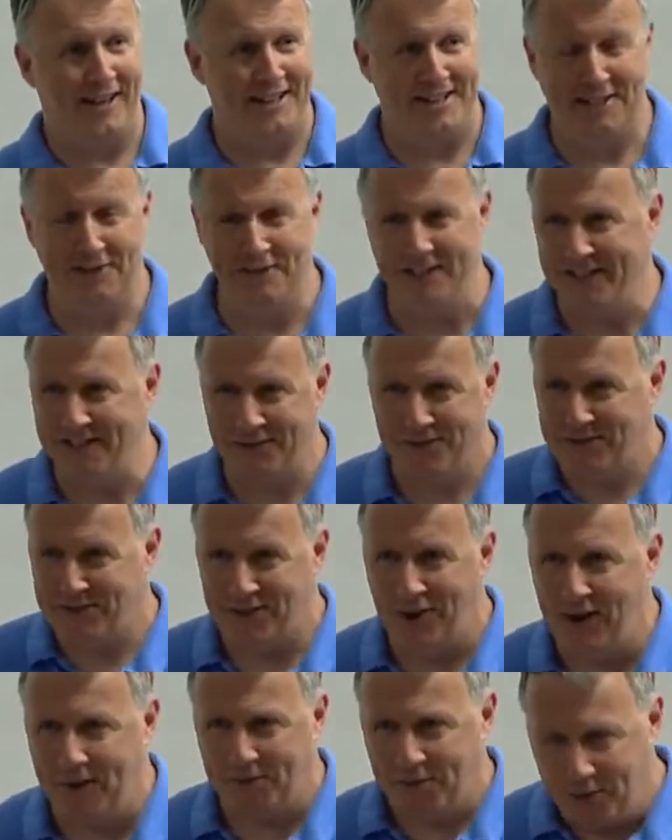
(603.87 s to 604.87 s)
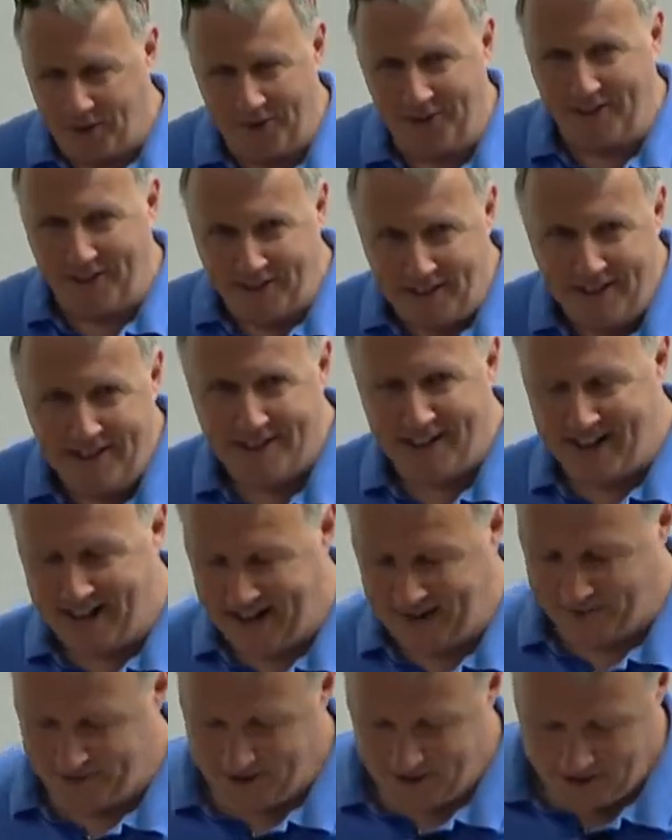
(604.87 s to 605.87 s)
activities of startups? What are the things I
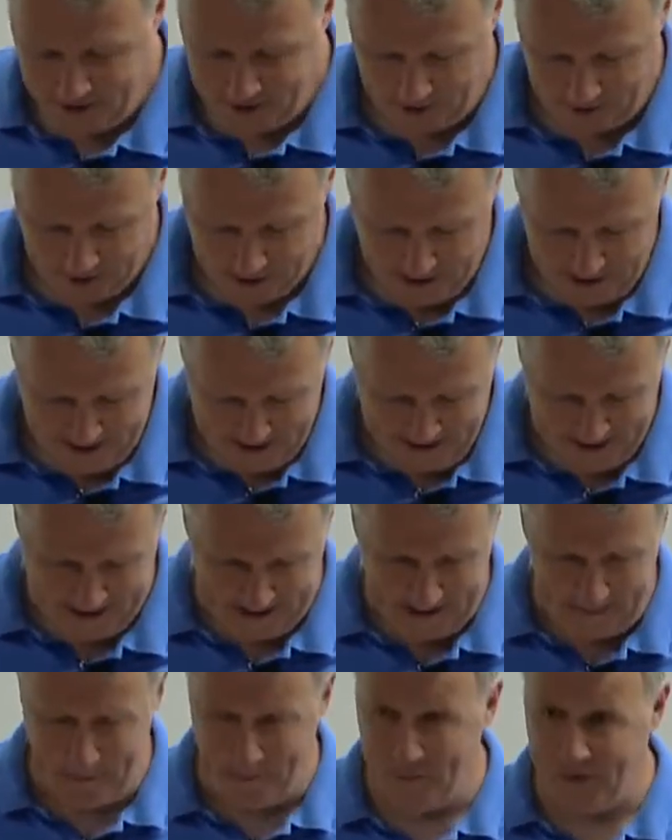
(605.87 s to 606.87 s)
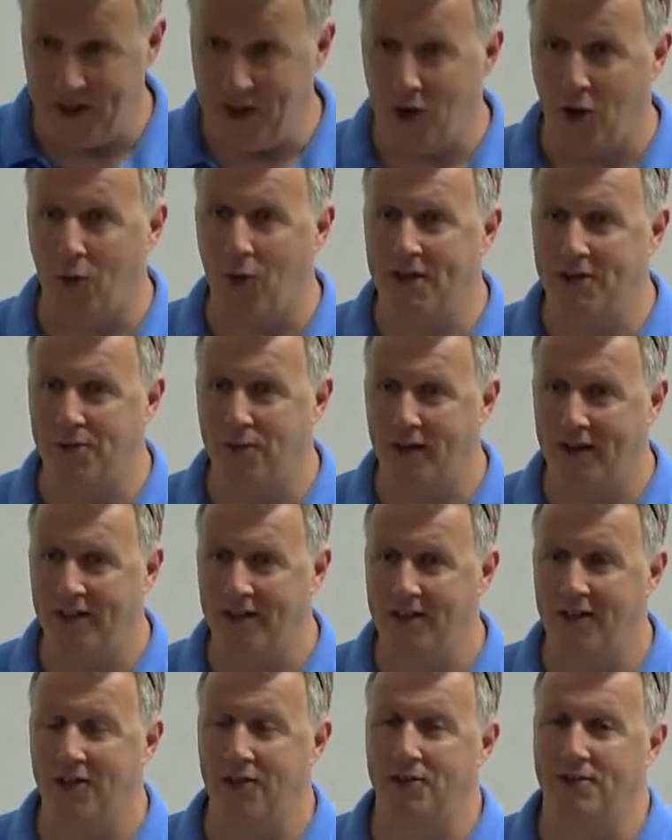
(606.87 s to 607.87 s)
have to do? Um, they always want to
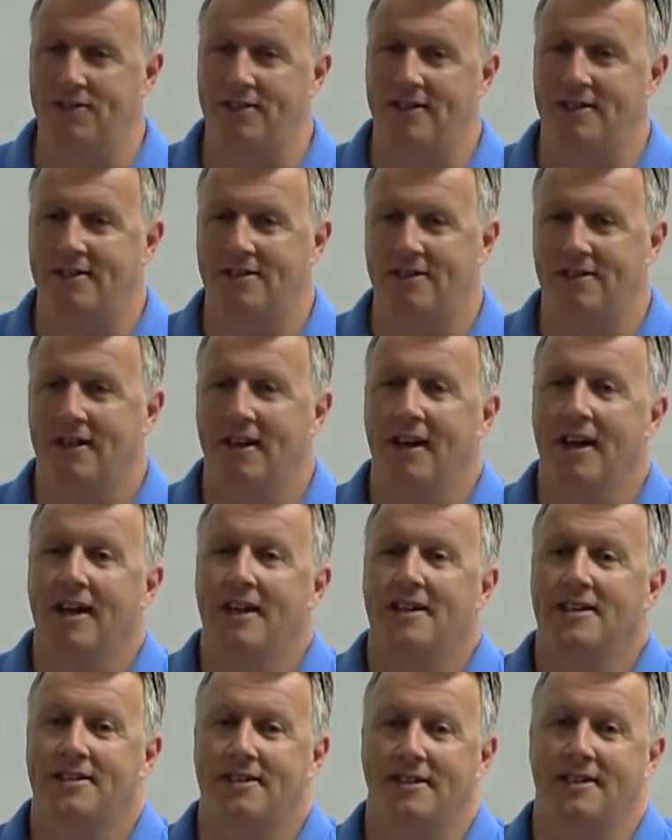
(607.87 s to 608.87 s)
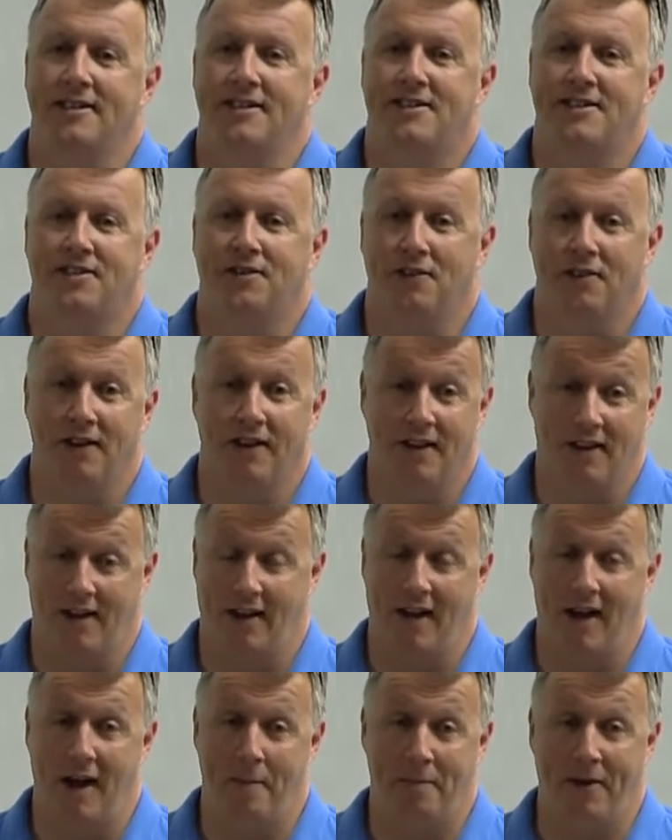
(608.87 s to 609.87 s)
know since since
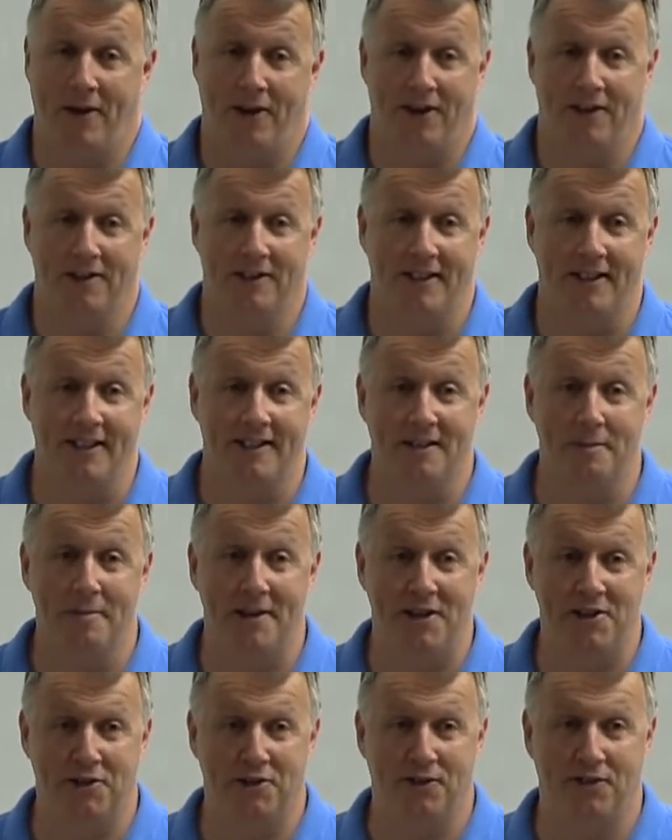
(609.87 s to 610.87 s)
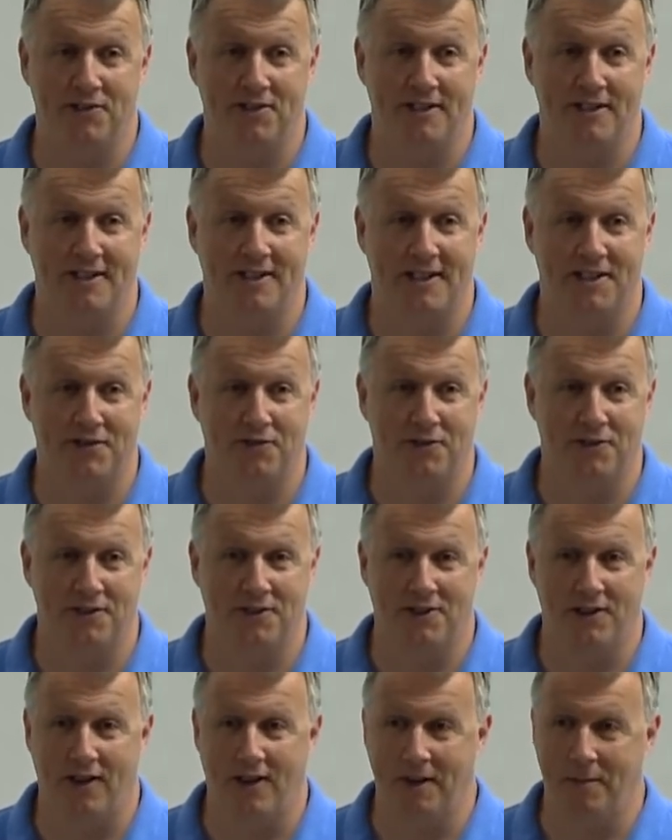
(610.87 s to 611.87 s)
apparently the measure of success for a
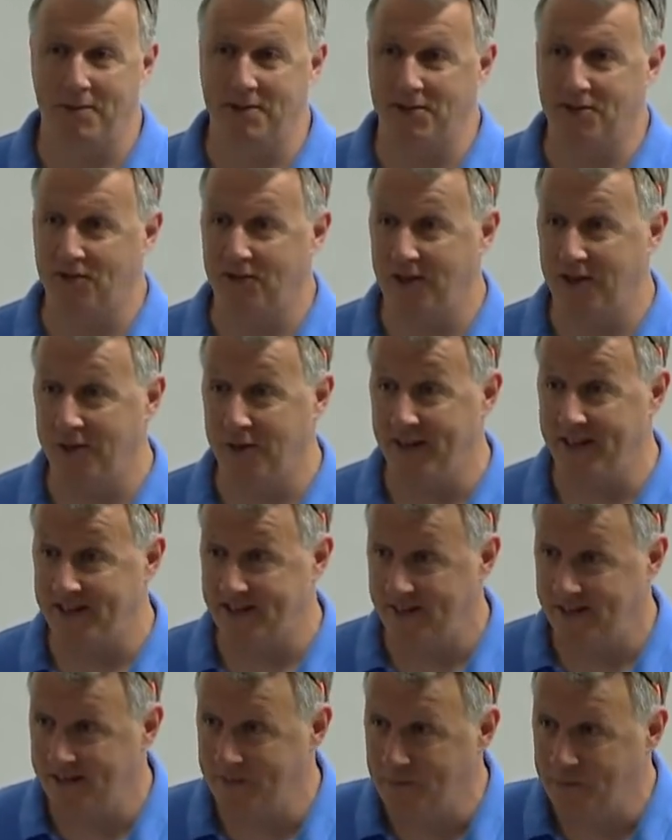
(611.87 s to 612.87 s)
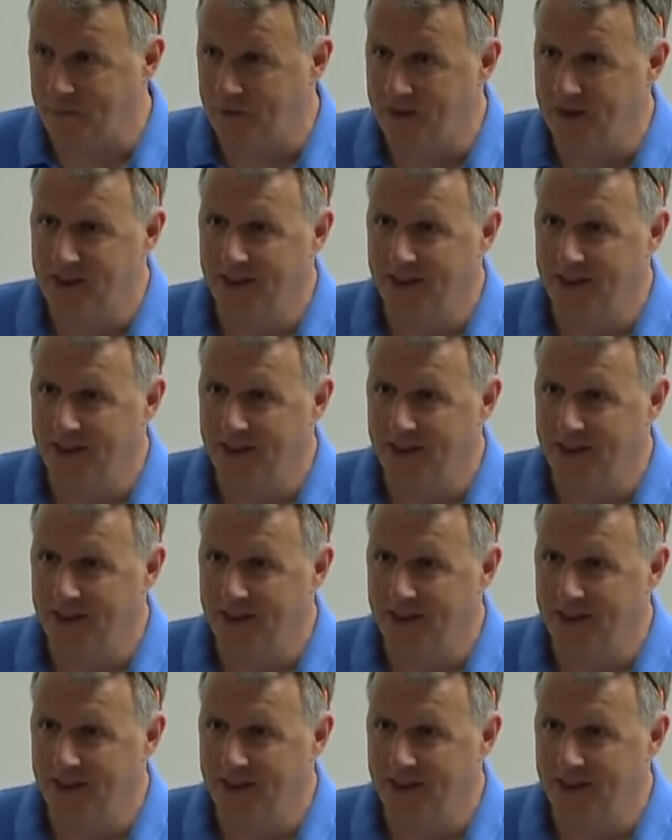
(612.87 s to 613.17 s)
startup is fundraising